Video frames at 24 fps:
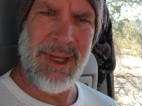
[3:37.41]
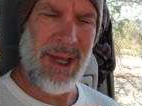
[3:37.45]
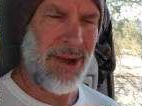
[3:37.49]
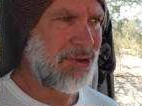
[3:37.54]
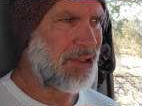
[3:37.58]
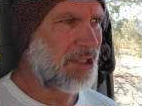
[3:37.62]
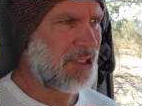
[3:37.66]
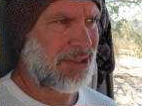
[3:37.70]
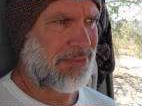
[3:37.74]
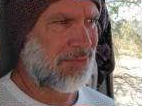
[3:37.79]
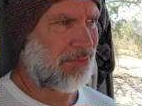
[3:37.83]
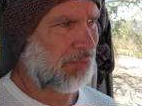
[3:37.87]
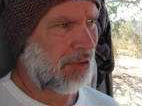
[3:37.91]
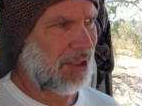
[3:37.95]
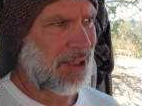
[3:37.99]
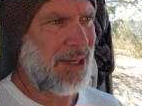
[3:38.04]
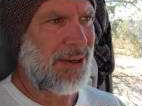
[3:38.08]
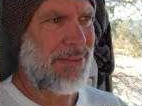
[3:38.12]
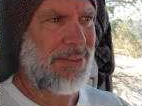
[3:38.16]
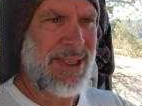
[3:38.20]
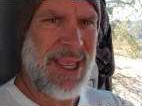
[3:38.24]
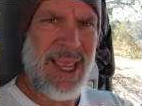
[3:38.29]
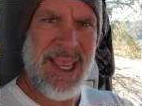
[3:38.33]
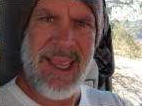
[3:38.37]
I would just
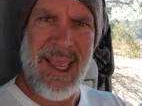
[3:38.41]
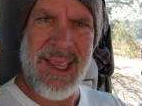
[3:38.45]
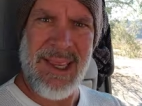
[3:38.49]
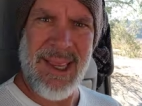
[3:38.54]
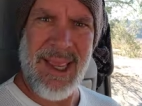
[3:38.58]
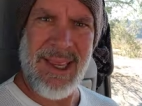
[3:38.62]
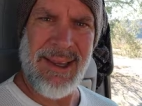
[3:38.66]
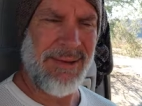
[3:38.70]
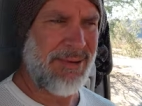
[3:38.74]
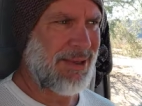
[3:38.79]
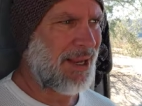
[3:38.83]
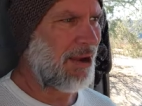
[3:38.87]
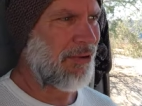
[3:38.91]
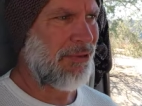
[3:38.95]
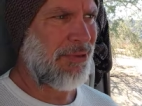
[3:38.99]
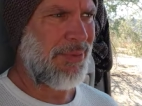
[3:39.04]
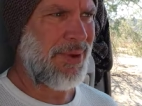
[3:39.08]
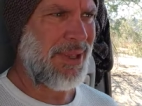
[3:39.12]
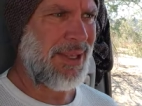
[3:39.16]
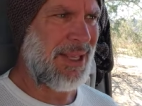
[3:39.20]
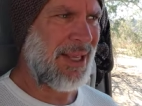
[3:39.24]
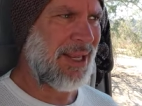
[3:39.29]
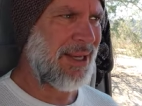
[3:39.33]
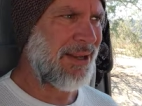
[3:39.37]
bring up KKK, and that would
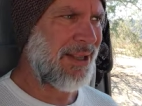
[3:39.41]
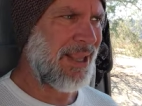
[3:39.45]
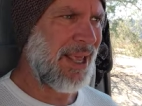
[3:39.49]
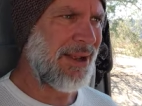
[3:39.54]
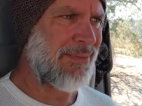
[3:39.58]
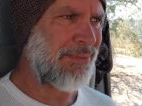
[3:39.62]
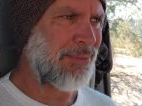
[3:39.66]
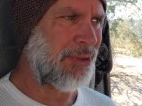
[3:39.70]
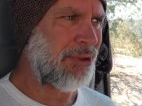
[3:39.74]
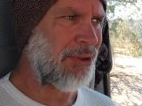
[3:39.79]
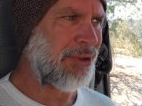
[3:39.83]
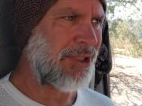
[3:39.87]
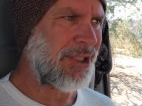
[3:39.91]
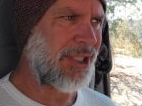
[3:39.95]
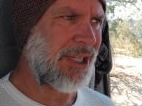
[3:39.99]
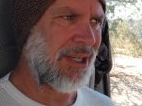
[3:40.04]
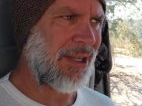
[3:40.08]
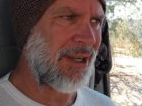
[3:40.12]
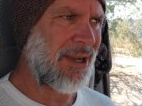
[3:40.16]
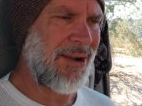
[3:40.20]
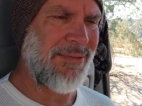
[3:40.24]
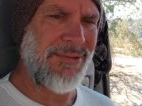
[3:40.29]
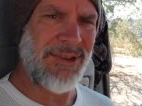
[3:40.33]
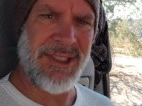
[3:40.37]
be the end of that
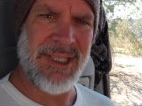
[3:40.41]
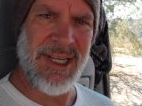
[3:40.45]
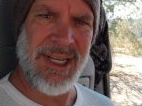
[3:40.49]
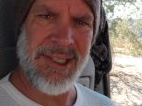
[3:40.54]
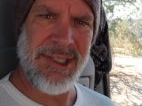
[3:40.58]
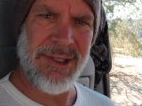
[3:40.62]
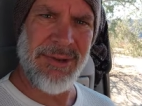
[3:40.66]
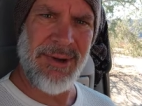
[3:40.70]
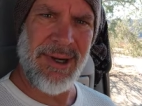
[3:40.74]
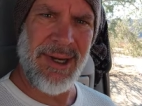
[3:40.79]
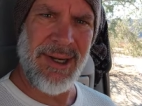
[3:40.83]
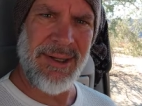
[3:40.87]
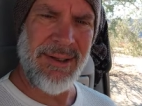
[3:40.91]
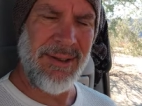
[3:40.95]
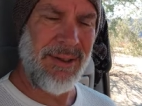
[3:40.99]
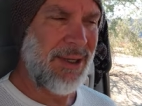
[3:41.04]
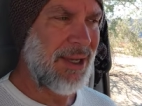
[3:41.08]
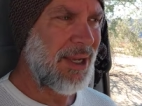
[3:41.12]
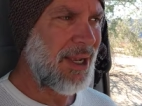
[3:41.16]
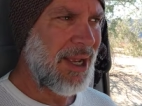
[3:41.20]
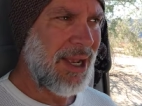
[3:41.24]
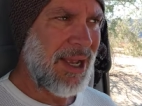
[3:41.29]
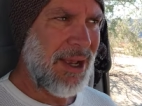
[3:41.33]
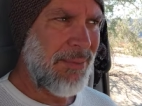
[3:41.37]
bullshit conversation, right?
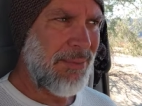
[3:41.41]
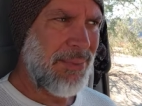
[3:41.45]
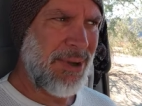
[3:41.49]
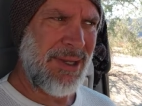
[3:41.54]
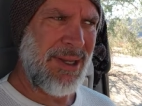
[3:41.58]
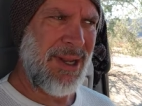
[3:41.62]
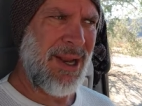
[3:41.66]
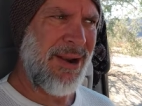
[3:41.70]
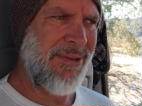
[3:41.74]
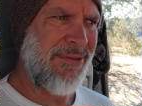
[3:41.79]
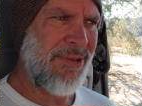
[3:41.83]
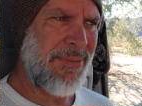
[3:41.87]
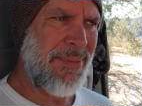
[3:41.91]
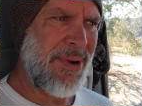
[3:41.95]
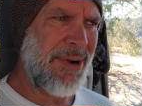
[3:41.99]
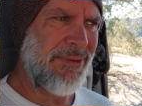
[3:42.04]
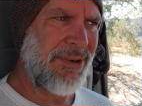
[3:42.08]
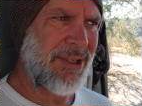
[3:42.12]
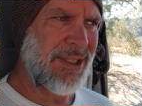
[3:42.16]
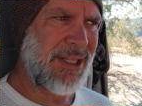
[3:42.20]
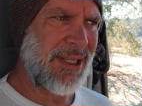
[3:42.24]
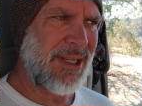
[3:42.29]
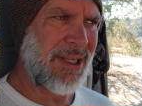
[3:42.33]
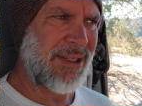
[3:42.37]
But none of them
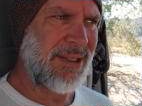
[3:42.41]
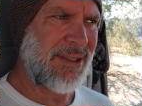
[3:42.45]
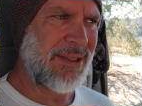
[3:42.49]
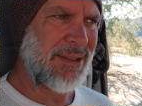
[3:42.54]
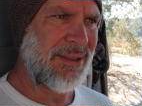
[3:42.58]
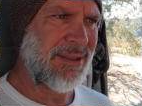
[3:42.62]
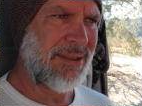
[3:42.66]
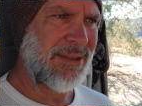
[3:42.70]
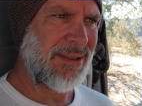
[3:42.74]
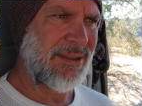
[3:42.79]
ever did.